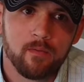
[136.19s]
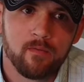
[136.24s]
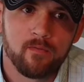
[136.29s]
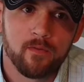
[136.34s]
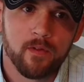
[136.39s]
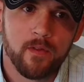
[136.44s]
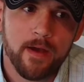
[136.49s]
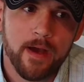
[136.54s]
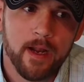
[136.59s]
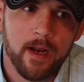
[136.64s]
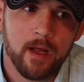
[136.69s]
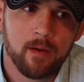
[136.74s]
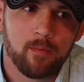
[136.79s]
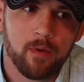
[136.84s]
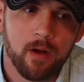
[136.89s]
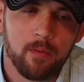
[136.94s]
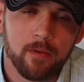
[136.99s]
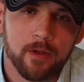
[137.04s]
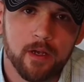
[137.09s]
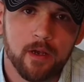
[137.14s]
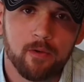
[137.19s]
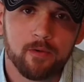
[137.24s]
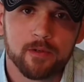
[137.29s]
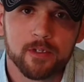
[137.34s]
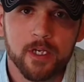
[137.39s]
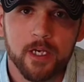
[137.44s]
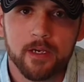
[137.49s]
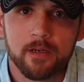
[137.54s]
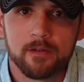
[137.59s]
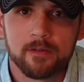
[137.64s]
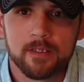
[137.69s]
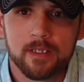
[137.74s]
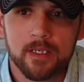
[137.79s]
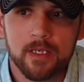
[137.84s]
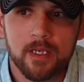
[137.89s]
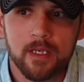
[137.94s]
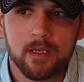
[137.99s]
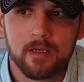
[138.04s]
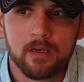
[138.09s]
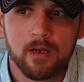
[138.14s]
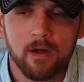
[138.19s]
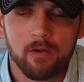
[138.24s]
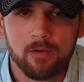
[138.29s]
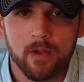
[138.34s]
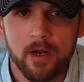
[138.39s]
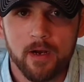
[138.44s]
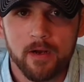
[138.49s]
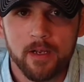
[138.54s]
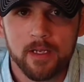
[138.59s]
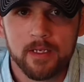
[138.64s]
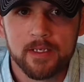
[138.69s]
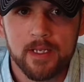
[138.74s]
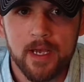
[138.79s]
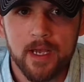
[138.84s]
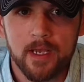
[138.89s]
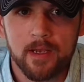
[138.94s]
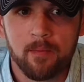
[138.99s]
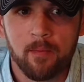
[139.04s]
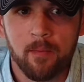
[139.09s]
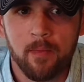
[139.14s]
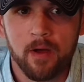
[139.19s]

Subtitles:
for that I'd probably go with JLT cold air intake.